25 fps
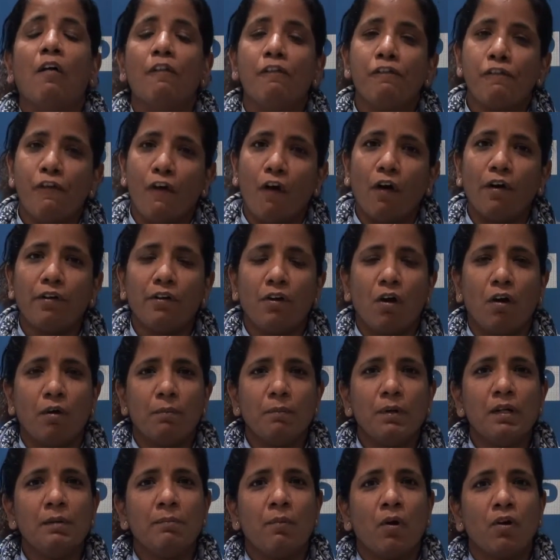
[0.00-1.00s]
for
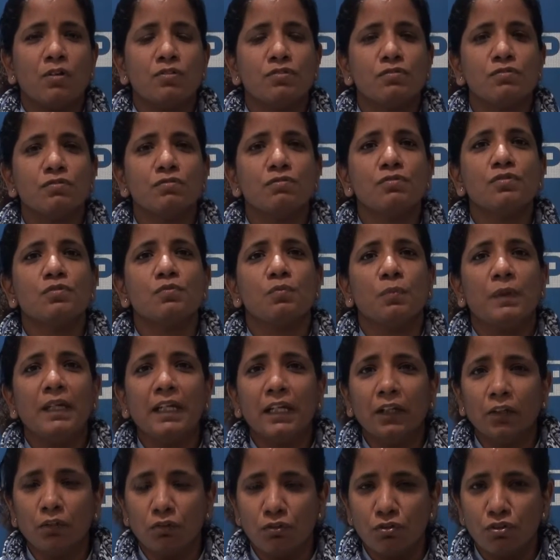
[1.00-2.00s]
normal monsoons with
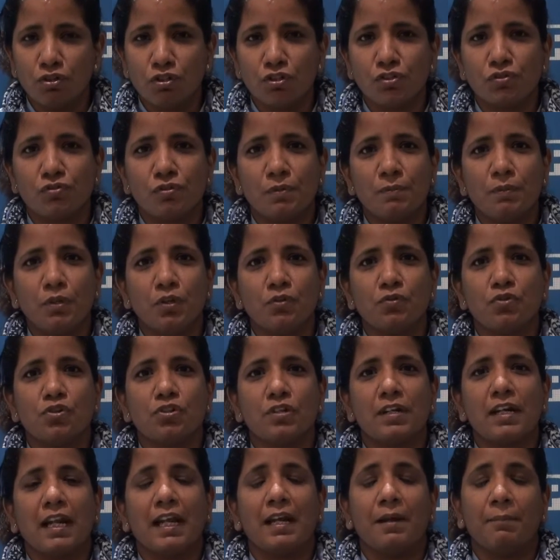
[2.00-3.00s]
a good
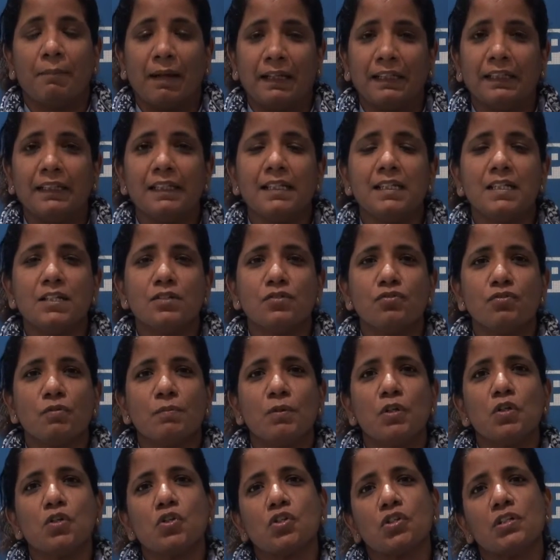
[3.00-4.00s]
distribution and a monthly
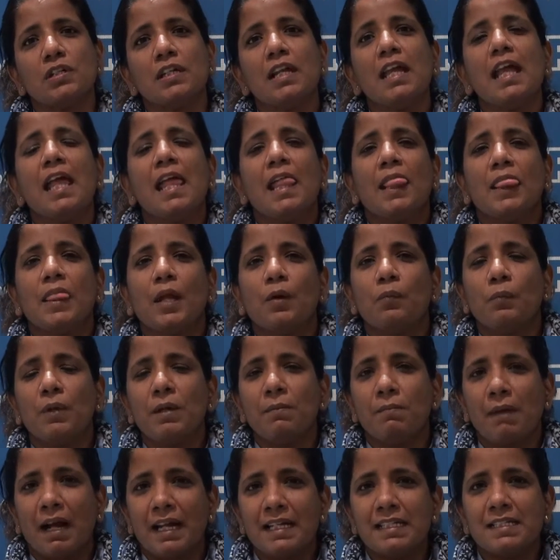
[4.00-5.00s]
distribution, then we
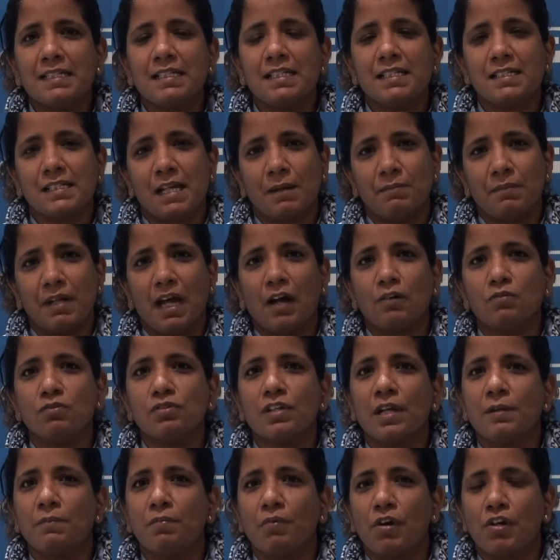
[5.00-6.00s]
might see some
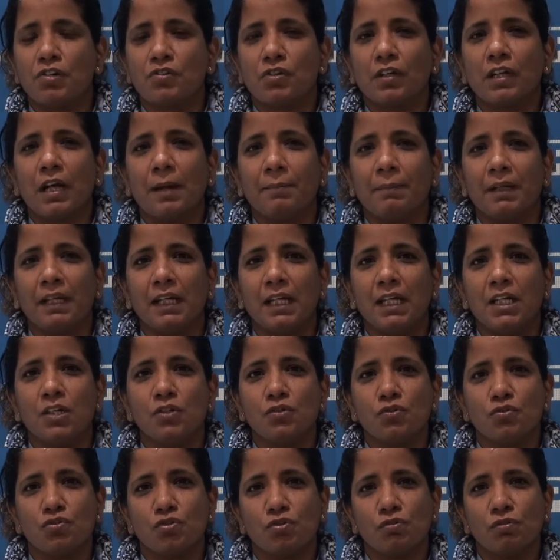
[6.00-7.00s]
downside pressure coming
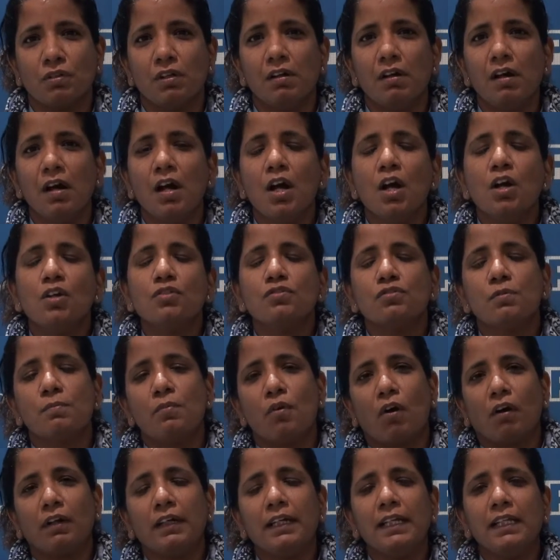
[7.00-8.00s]
into sugar. So
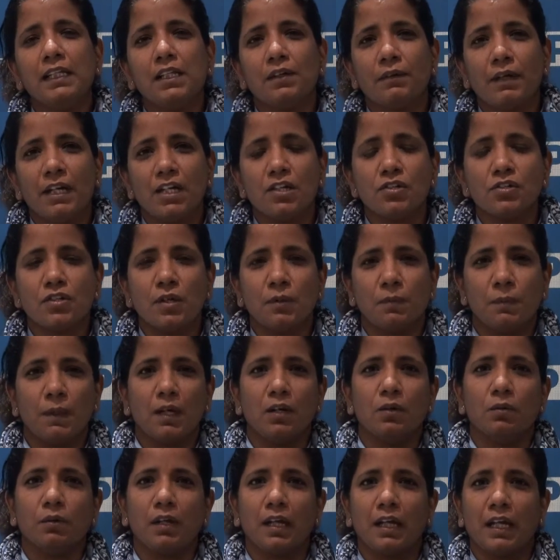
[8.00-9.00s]
broadly the range that we are
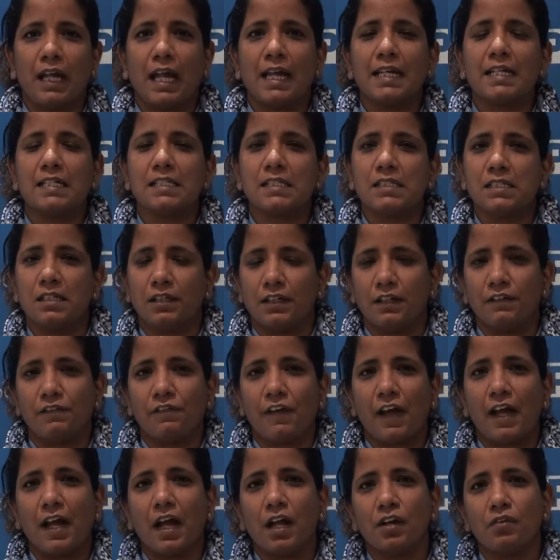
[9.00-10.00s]
looking at is
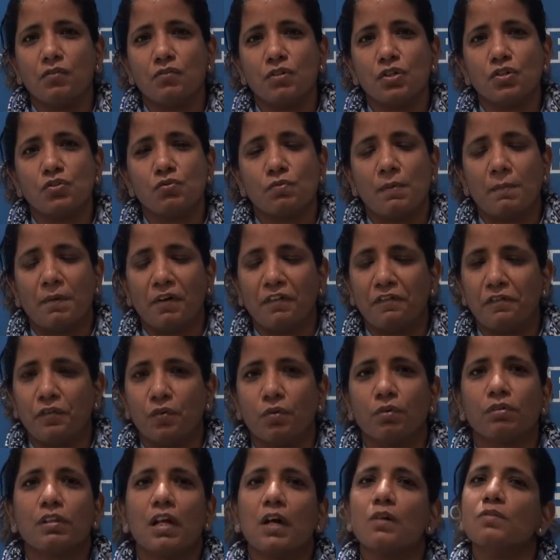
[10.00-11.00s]
3500 to about
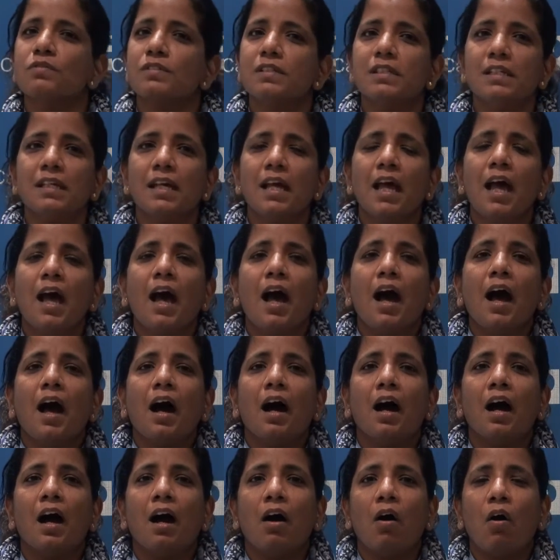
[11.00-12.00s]
4000.
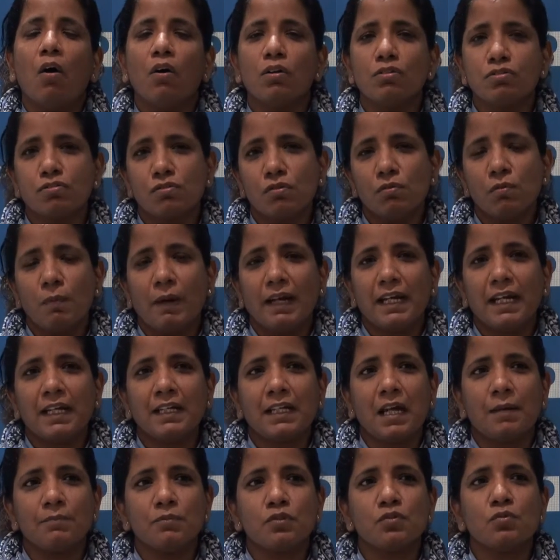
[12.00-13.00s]
Also, when it
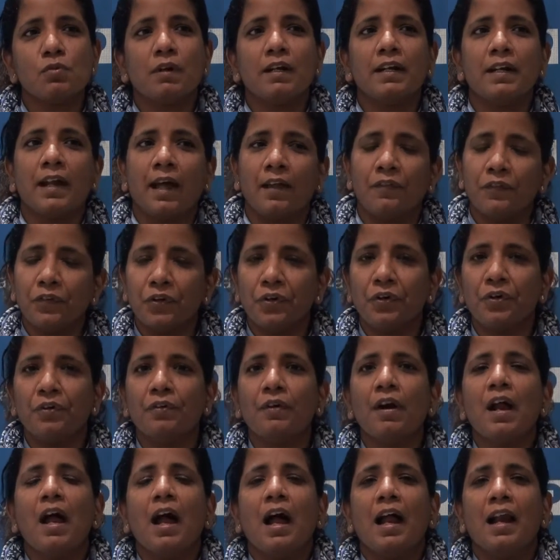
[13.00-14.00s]
comes to
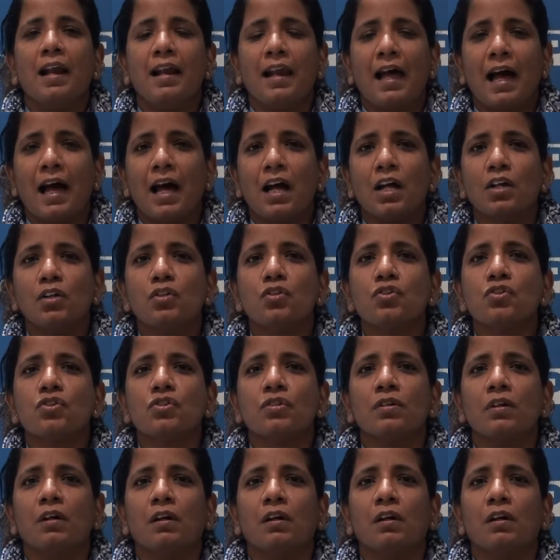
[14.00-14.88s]
another large